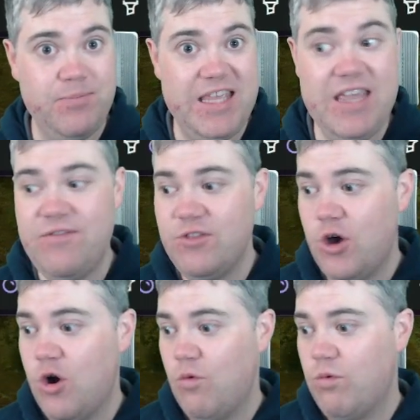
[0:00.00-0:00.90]
even
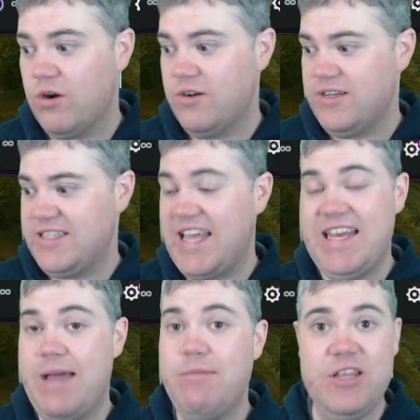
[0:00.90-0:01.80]
though we're
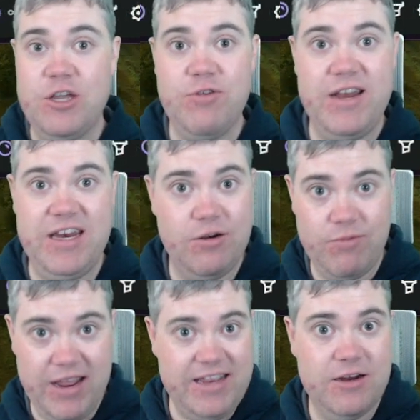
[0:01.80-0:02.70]
dynamically creating it
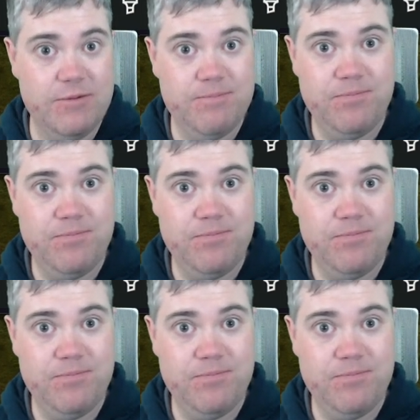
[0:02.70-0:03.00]
right here.